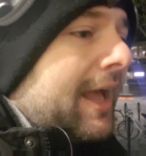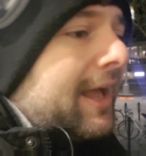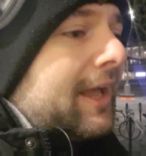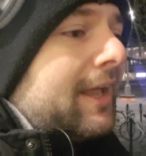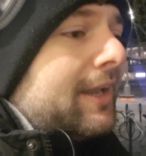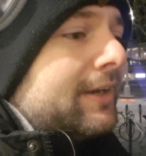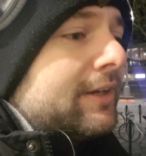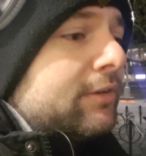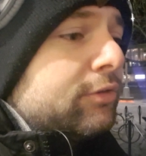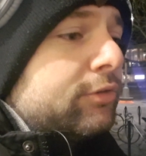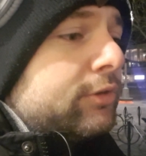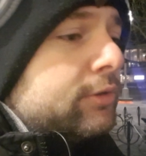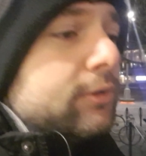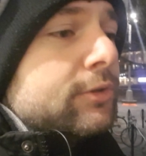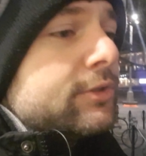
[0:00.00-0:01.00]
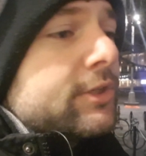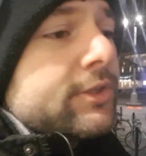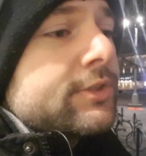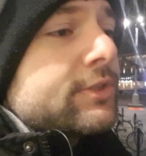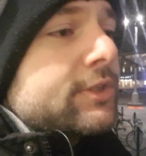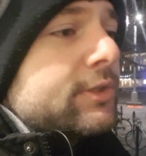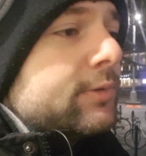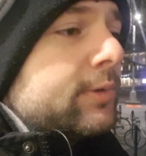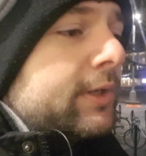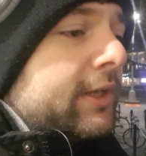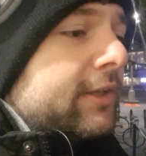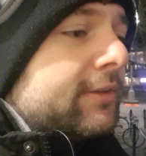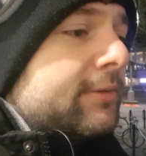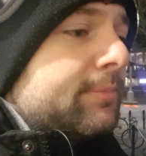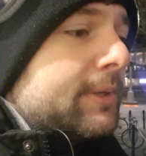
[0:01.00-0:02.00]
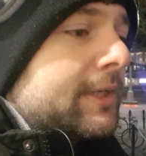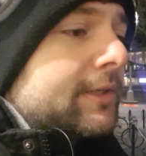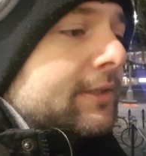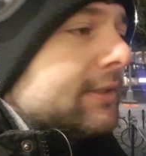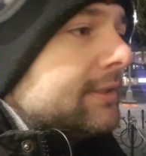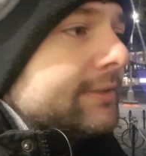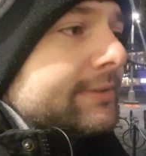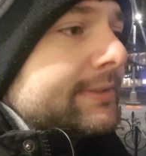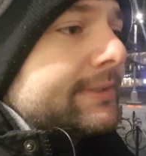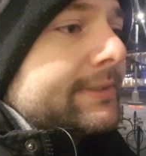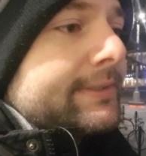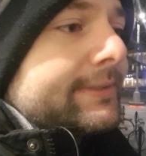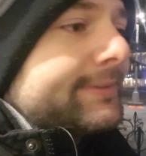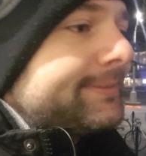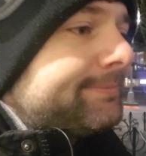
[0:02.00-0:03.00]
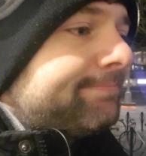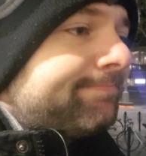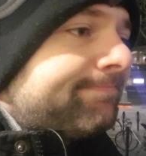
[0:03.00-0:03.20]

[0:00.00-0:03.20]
And if you're just doing it because,